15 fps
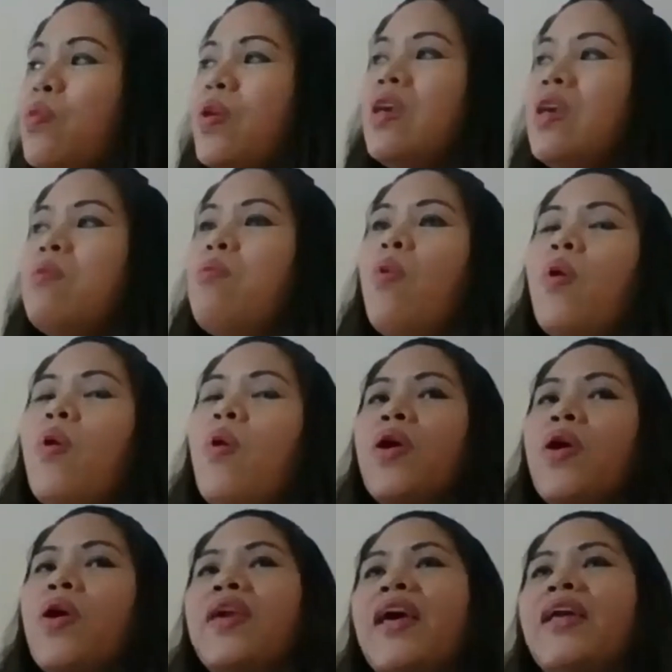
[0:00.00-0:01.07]
more
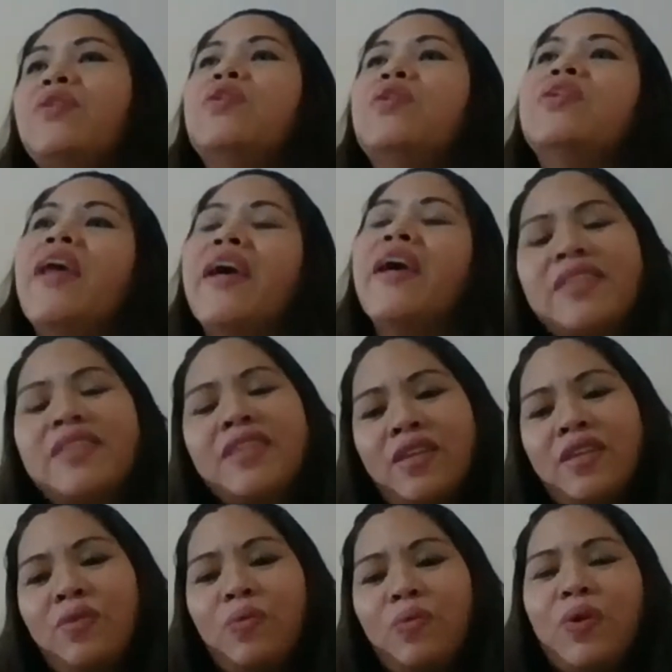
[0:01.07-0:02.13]
get connected
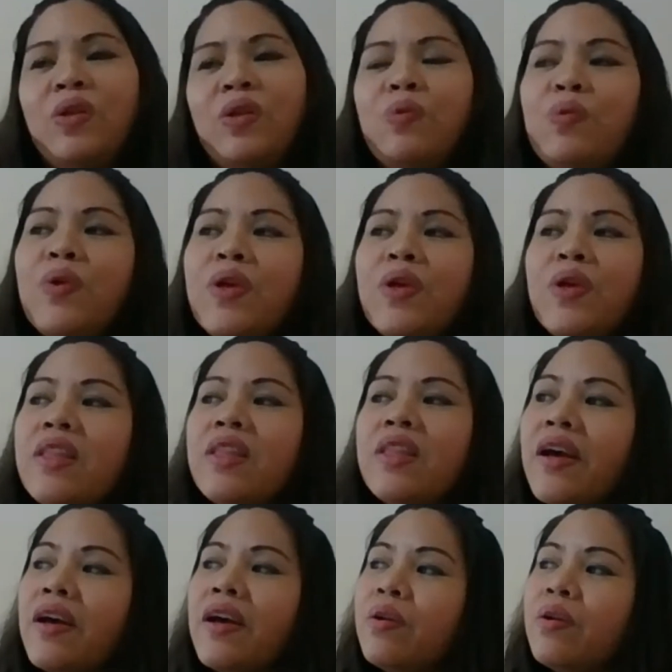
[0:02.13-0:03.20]
with
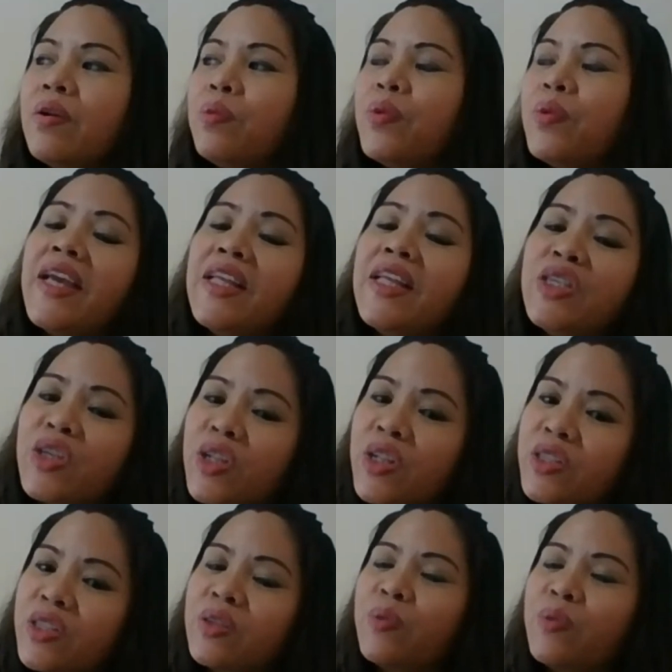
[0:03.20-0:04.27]
angels
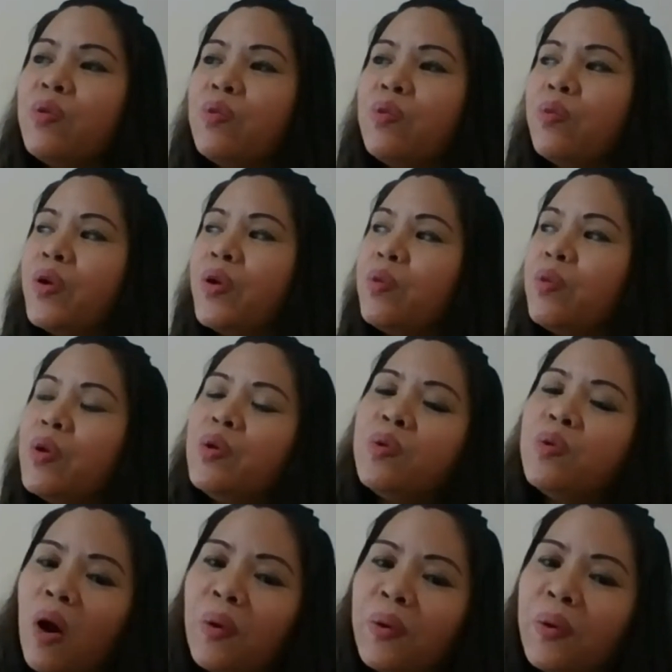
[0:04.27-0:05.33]
when we do
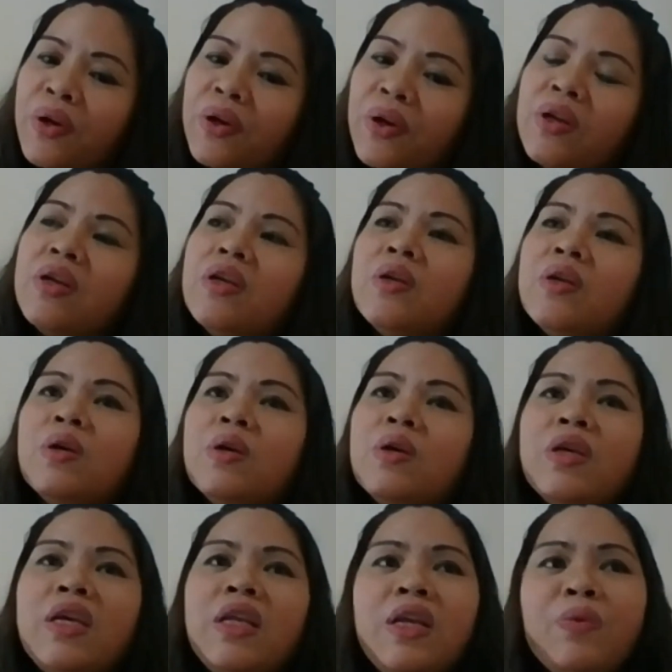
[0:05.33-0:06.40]
our
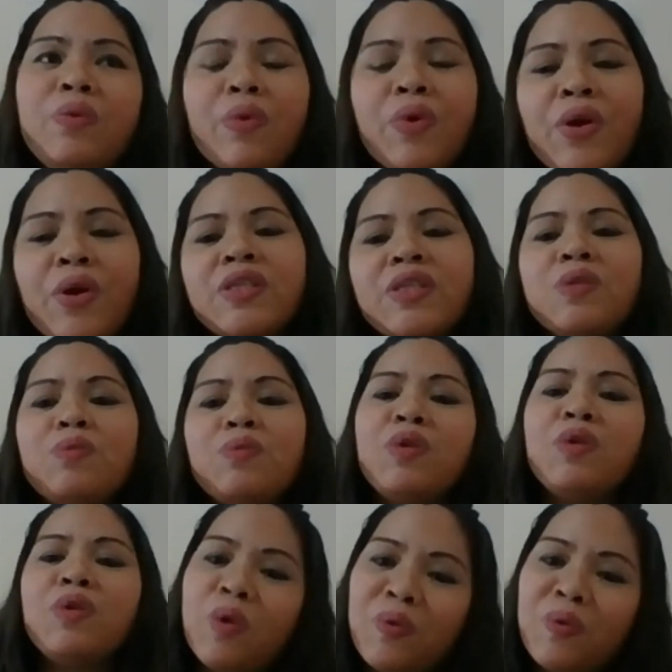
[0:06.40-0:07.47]
healing work, spiritual
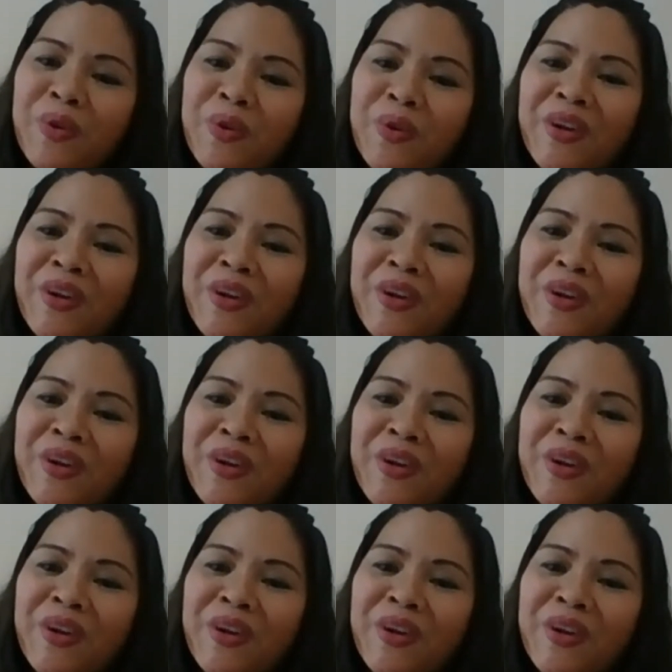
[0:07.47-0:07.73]
work?